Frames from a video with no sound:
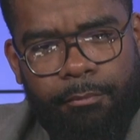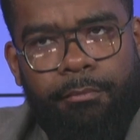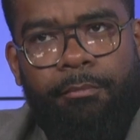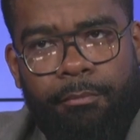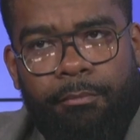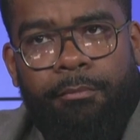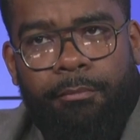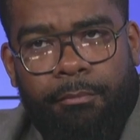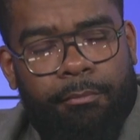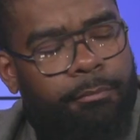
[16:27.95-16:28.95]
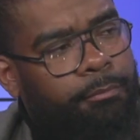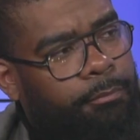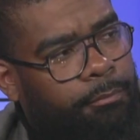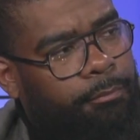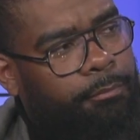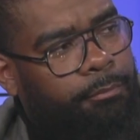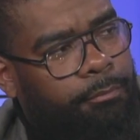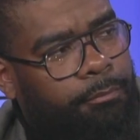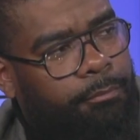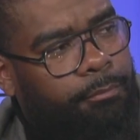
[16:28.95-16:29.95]
that you know those
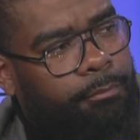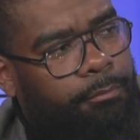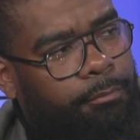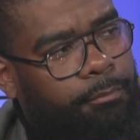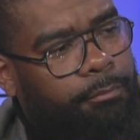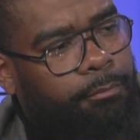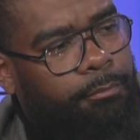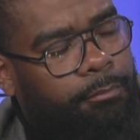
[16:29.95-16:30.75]
um,